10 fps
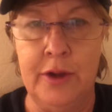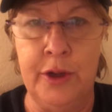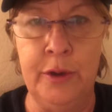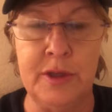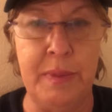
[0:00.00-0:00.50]

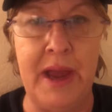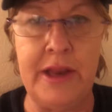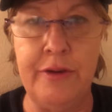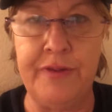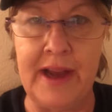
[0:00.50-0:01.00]
who's
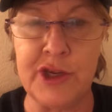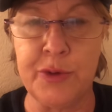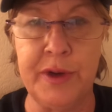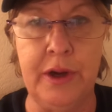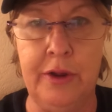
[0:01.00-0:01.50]

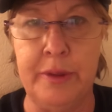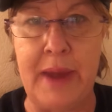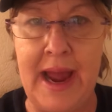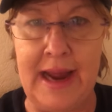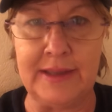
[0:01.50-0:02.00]
manufacturing all the
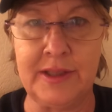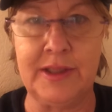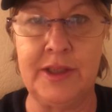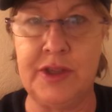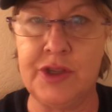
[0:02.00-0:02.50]

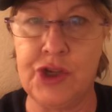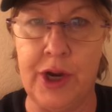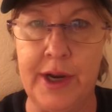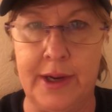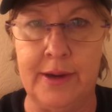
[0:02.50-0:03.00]
masks, it's
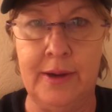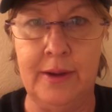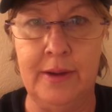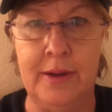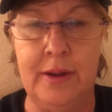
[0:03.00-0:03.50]
China.
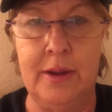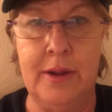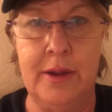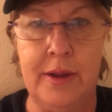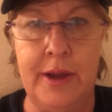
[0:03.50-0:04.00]

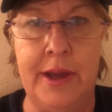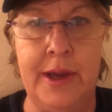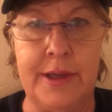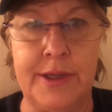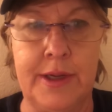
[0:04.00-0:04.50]

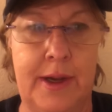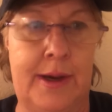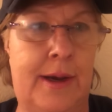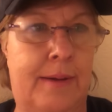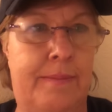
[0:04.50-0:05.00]
And
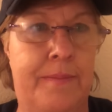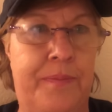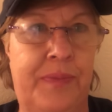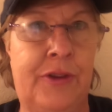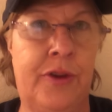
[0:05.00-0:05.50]

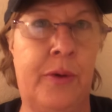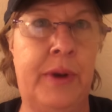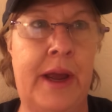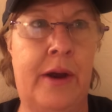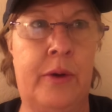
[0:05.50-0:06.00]
so
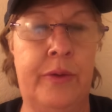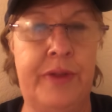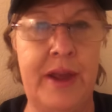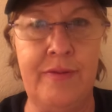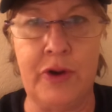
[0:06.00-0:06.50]
now
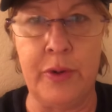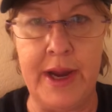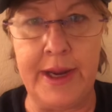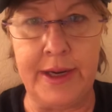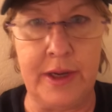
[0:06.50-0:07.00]
they've
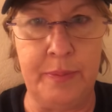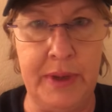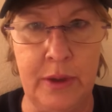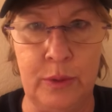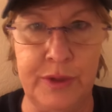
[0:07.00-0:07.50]
created a
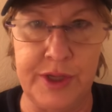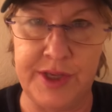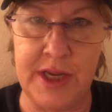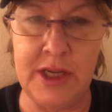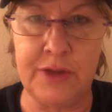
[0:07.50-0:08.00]
big old
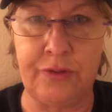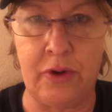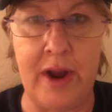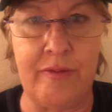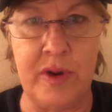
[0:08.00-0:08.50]
disease
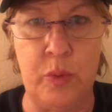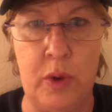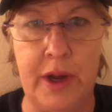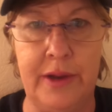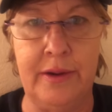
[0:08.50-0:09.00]
for
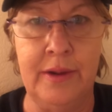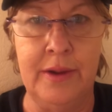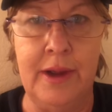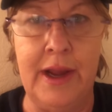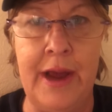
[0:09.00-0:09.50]
everyone
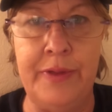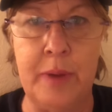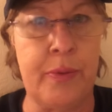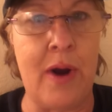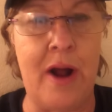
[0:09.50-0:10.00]
and
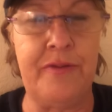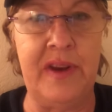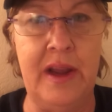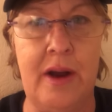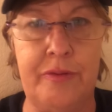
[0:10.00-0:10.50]
then
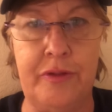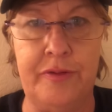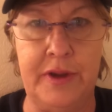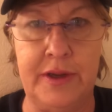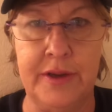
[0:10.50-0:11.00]
profiting off
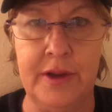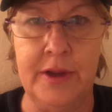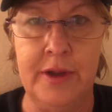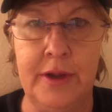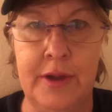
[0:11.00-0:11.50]
of it
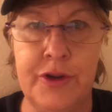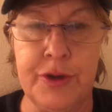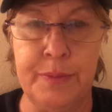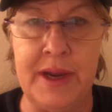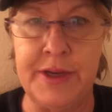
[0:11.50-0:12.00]

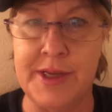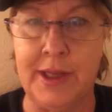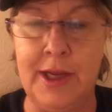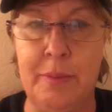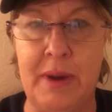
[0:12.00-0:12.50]

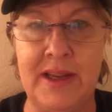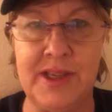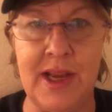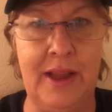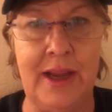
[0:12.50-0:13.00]
tremendously by
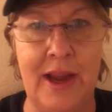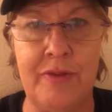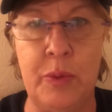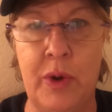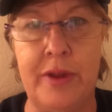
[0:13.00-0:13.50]
selling
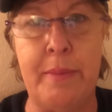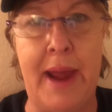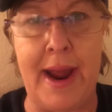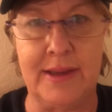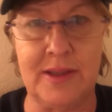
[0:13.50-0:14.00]
everyone the
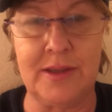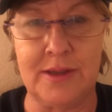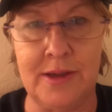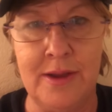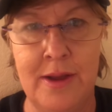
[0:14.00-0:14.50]
masks.